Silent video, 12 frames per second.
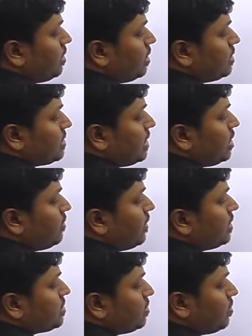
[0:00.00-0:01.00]
is
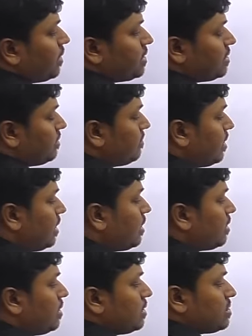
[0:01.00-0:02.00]
equals to question
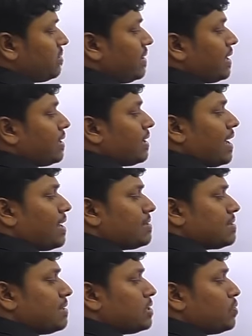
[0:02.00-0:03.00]
mark. So we can
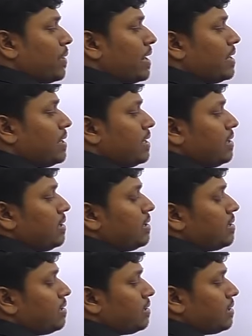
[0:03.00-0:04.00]
cancel 20
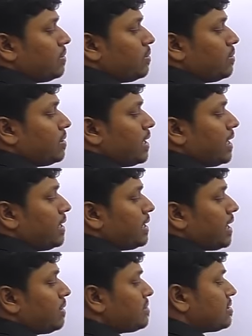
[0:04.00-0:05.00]
here, 10
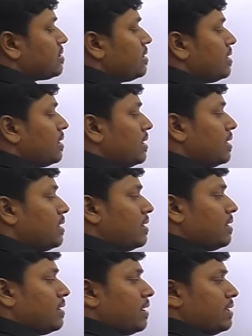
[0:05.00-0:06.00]
times.
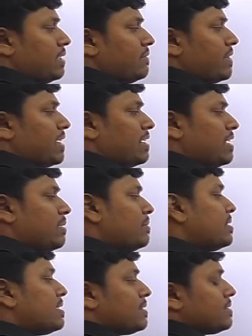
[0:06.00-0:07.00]
I think we can keep
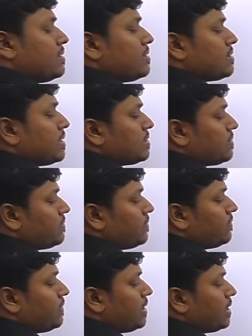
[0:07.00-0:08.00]
this as it is, right? So
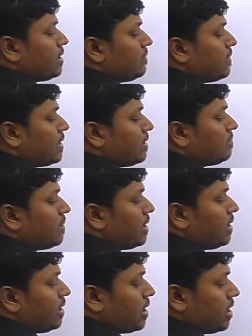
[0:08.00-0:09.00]
15 divided
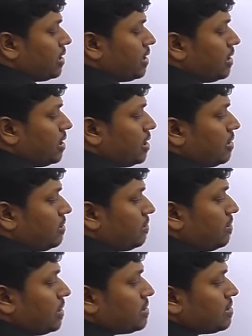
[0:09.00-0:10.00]
by 100
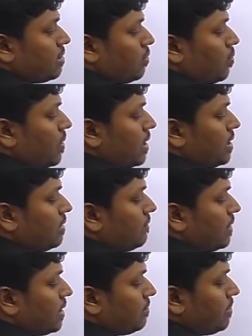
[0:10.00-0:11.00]
plus 1
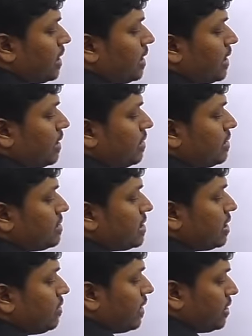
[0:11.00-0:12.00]
divided by 10 is
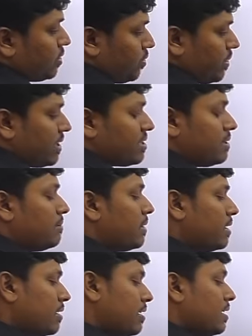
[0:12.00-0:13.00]
equal to question
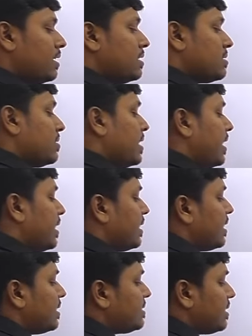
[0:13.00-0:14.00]
mark. So take
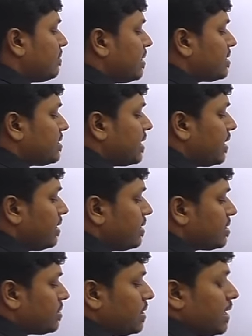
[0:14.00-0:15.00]
an LCM as
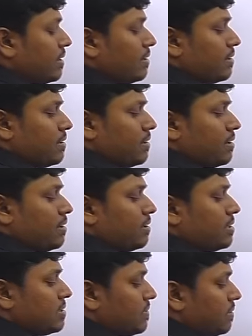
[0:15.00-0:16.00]
10. So 10,
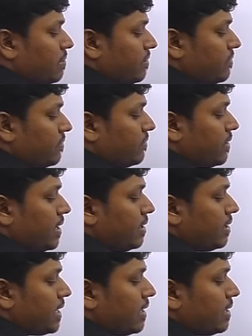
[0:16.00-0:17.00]
this will be
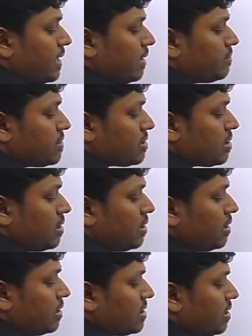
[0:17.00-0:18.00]
15, 10 times
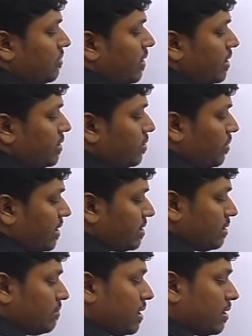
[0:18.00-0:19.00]
is equal to
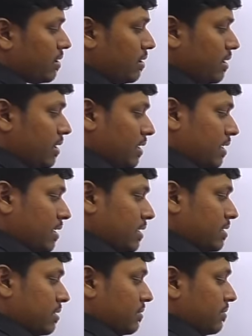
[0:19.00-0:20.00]
question mark.
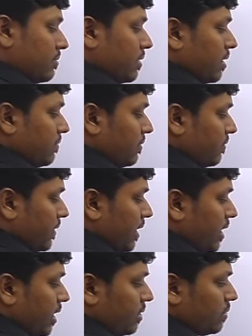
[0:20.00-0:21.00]
So
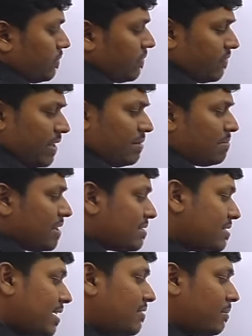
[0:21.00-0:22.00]
15 into 15
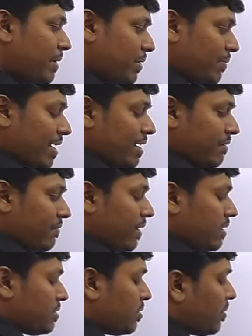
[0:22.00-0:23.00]
plus 10 will be
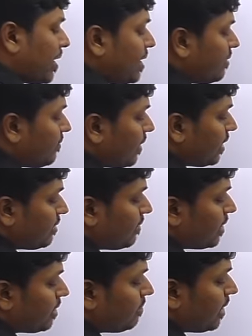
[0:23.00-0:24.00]
25. So 25
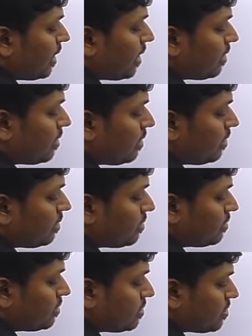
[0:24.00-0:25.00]
divided by 100.
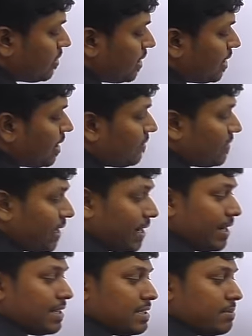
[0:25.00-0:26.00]
So here I have
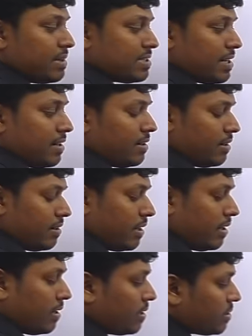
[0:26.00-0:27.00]
taken LCM as 100,
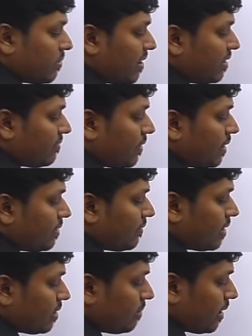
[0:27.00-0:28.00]
right? 25
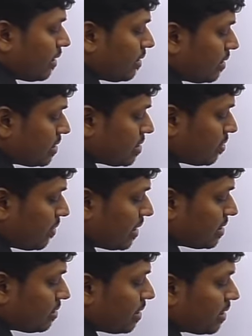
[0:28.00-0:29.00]
divided by 100. So
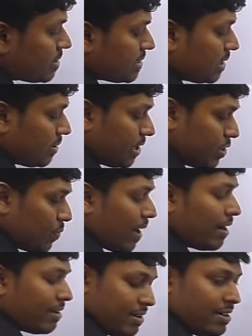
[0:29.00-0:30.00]
question mark is equal to
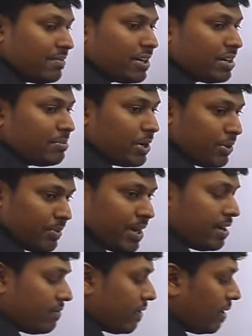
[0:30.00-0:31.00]
100 divided by
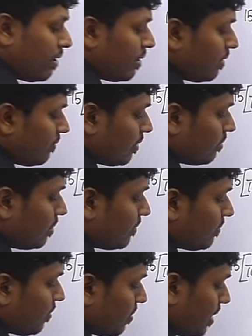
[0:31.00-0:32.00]
25 will be
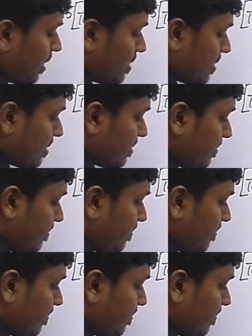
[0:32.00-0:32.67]
4 days.